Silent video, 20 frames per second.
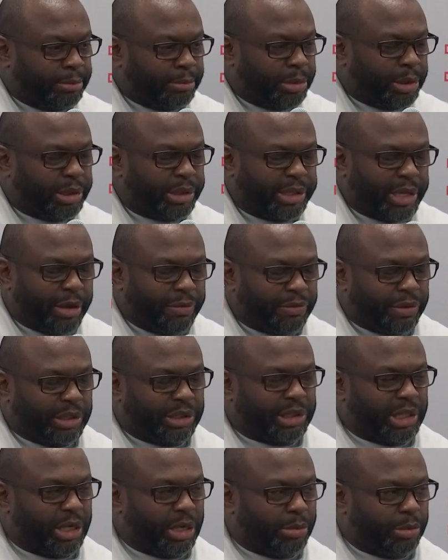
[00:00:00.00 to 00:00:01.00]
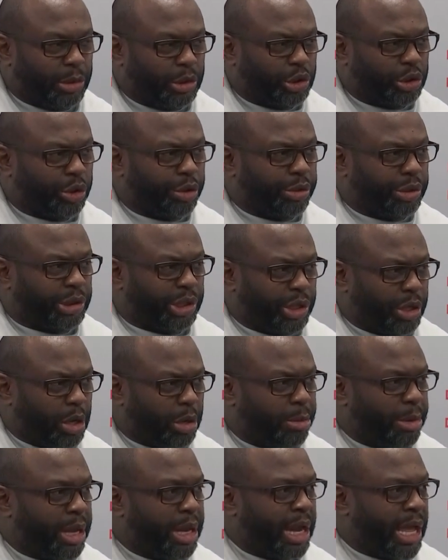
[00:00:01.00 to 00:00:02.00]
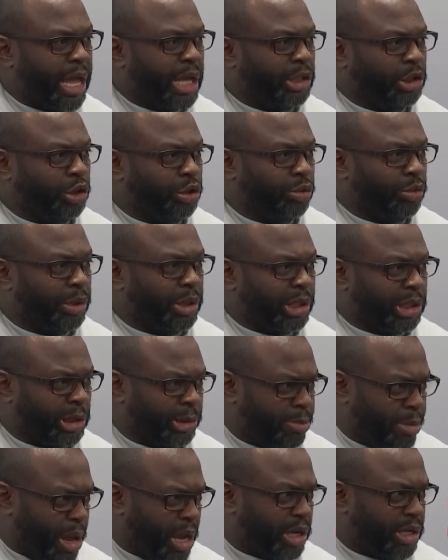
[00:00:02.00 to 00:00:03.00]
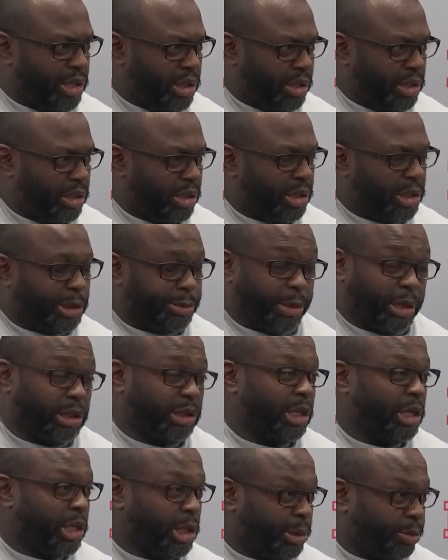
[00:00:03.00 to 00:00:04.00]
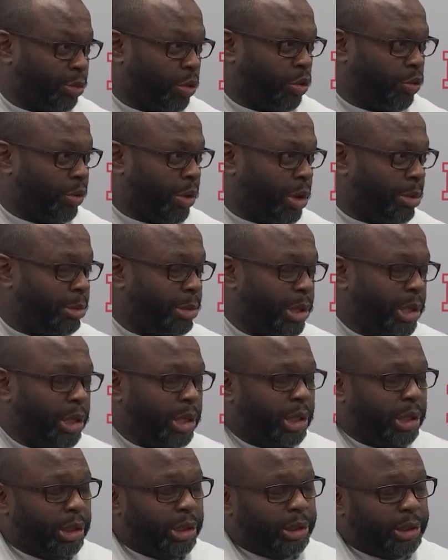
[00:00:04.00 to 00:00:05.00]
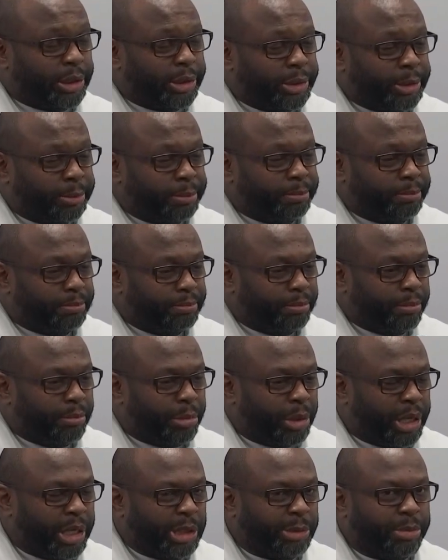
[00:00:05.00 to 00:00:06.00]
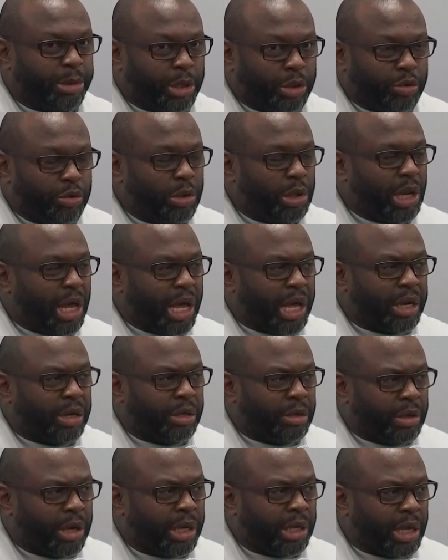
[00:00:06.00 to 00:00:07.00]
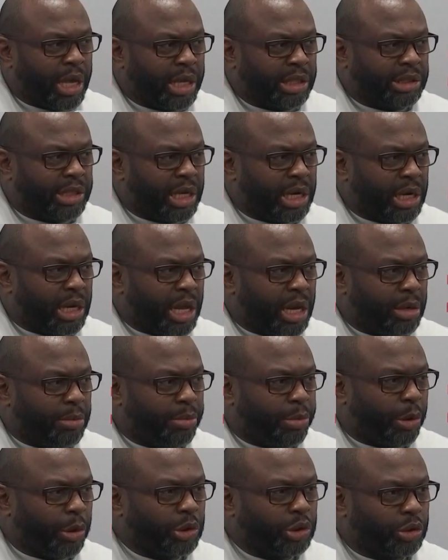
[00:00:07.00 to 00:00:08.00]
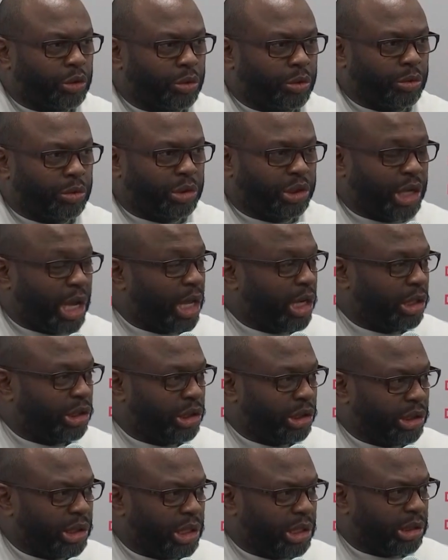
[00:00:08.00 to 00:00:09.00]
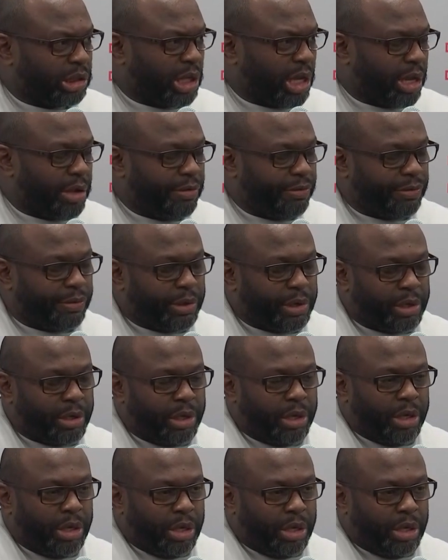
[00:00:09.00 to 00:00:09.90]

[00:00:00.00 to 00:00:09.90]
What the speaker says: but definitely seen him mature as a young man, as you would expect, especially in this program. But he's been through a lot. You know, that guy's had a lot of personal challenges in his life, and